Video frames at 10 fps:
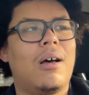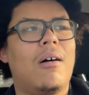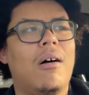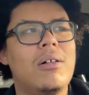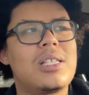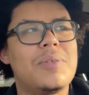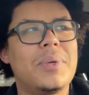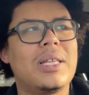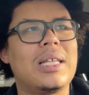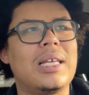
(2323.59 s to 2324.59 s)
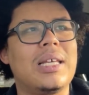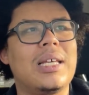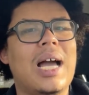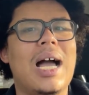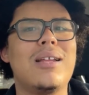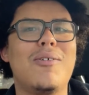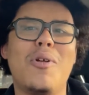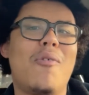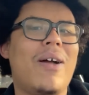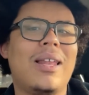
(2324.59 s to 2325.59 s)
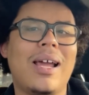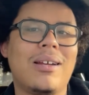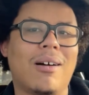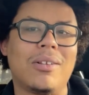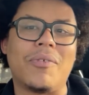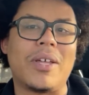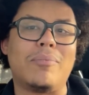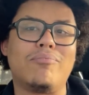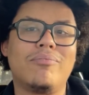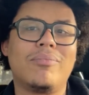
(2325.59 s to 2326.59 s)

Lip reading: ultimately, I don't know if I liked all of them.